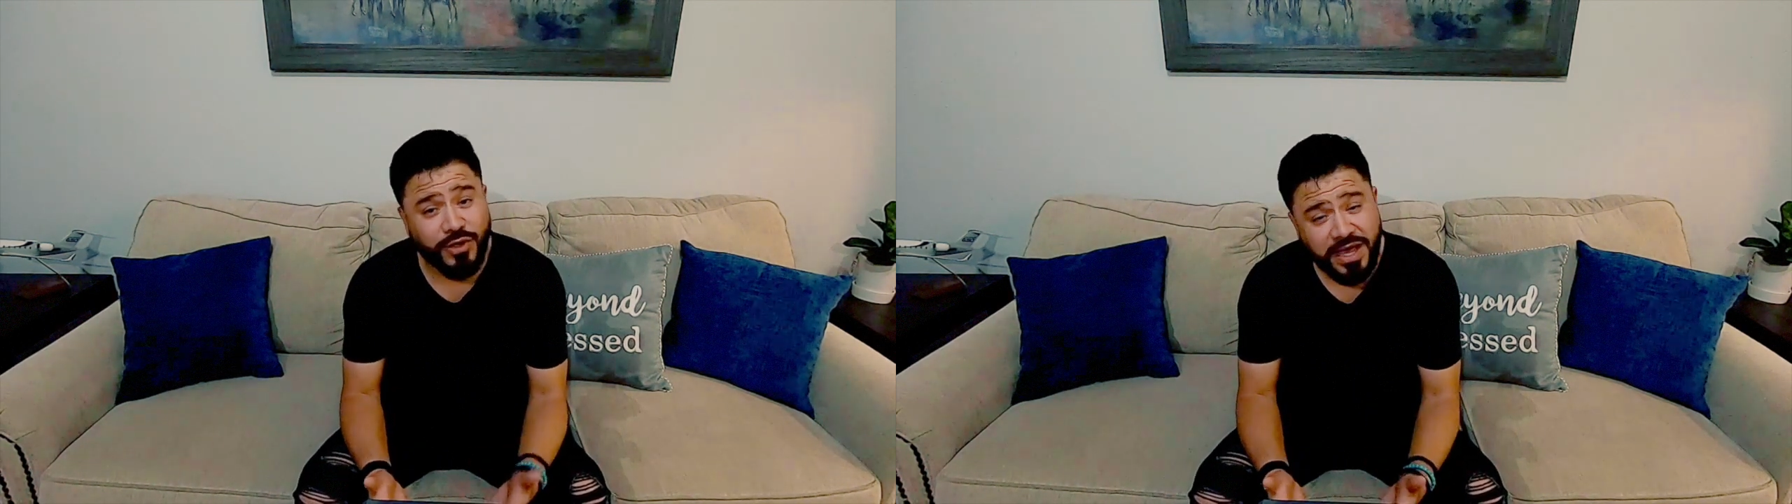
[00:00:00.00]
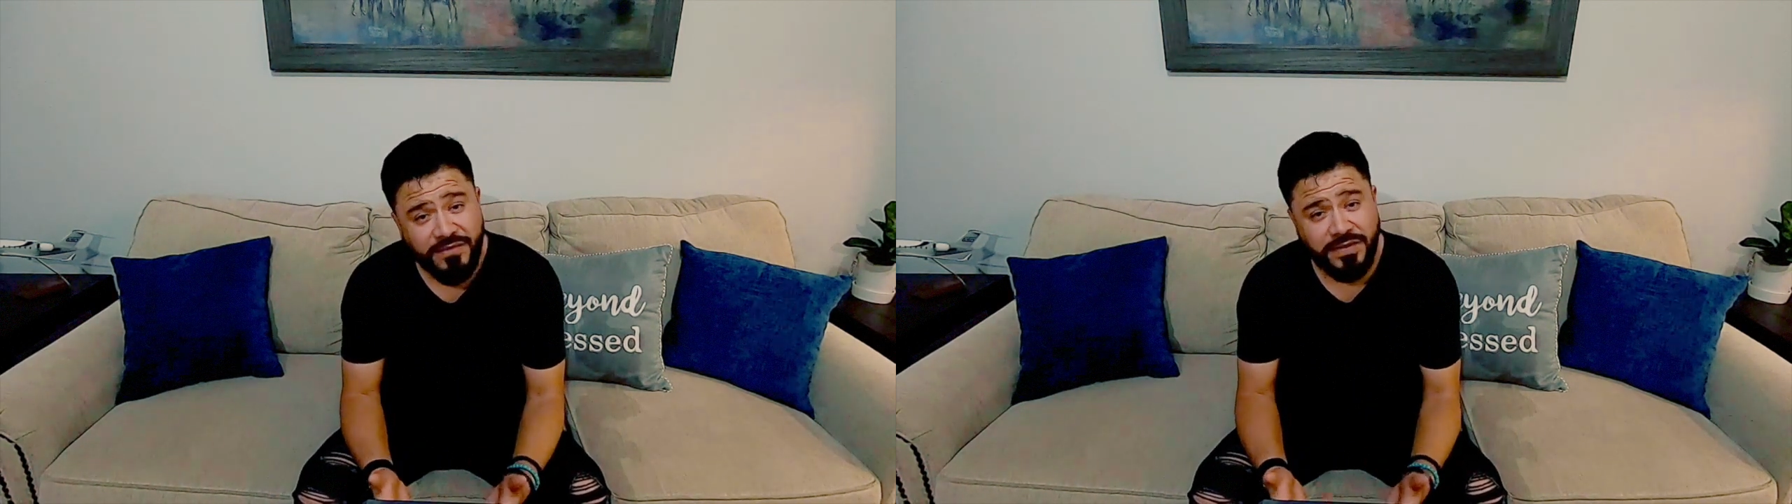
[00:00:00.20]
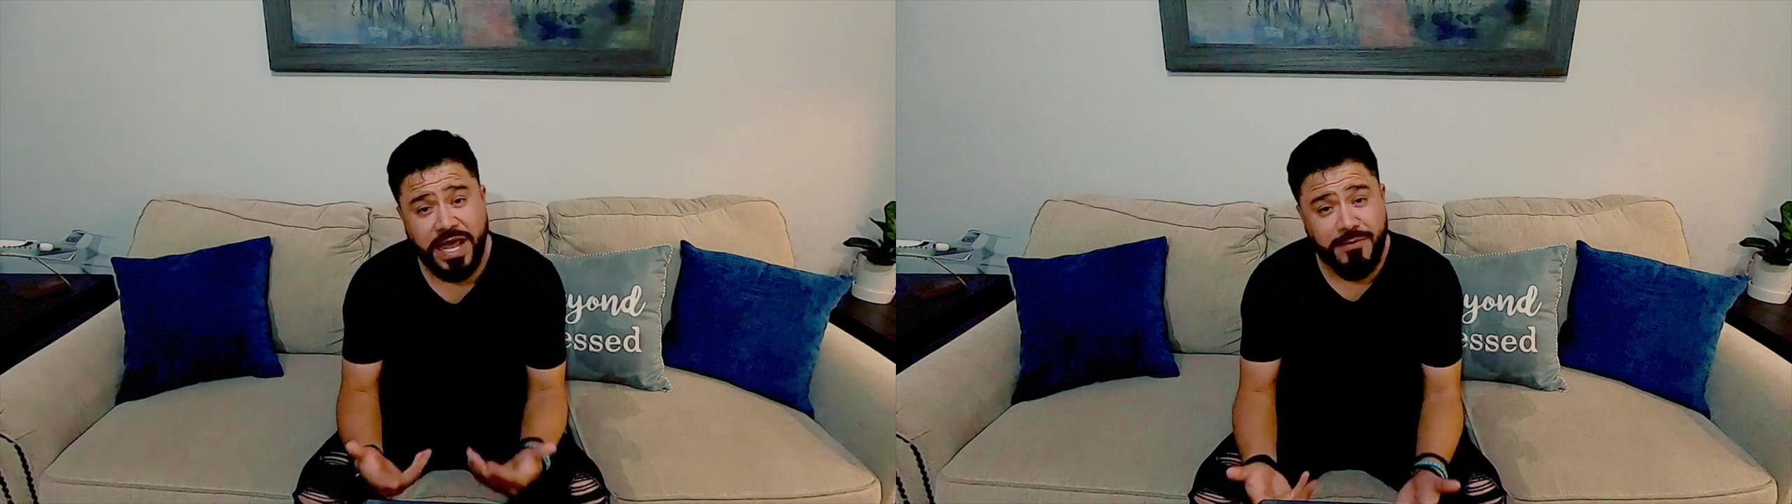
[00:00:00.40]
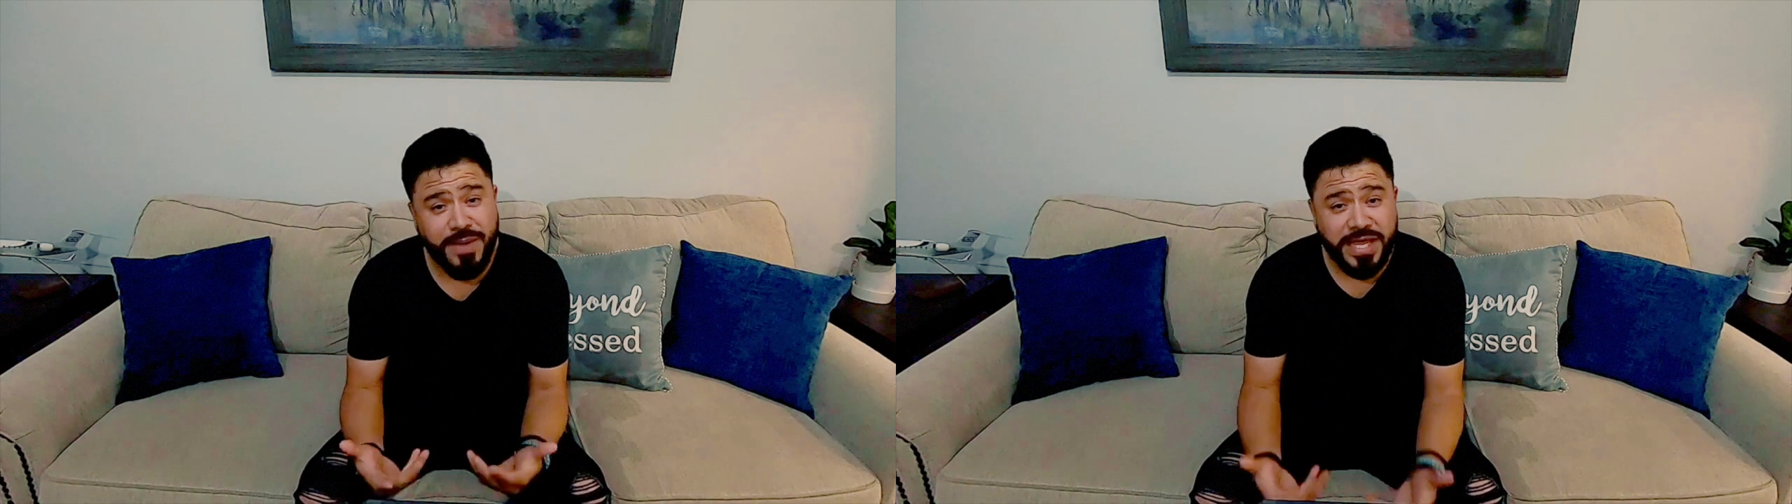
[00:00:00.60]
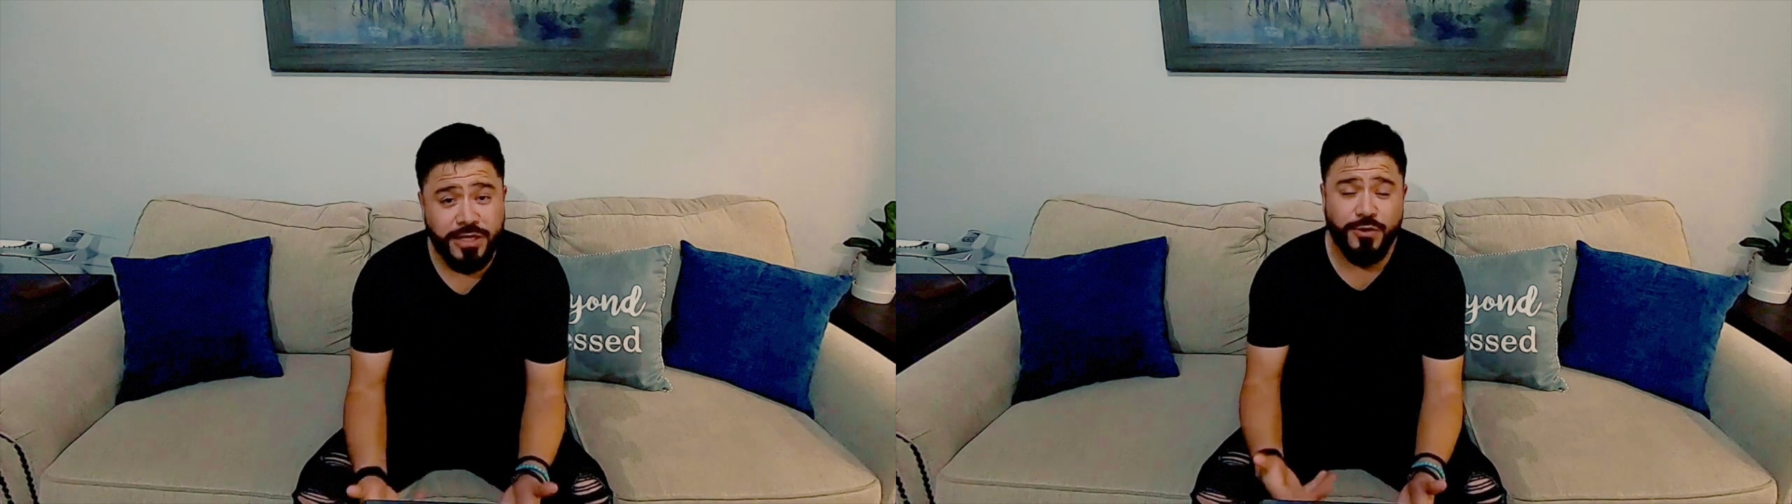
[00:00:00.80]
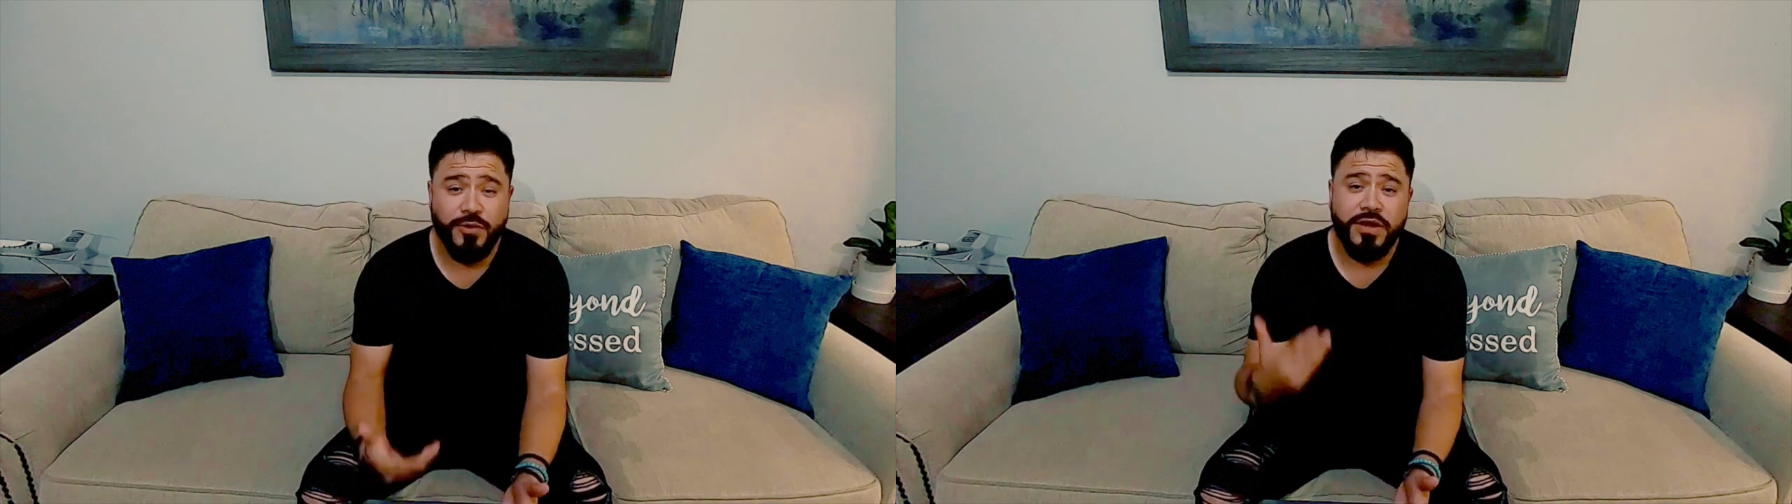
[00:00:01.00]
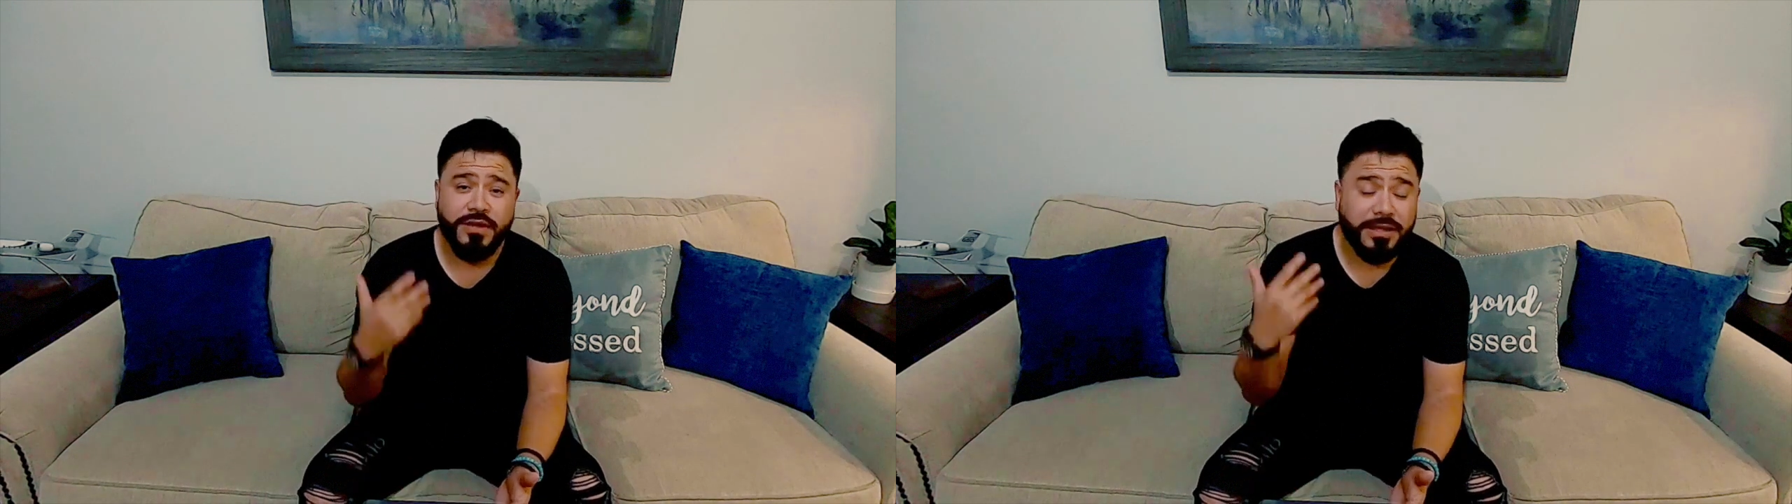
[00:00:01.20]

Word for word: life and have made you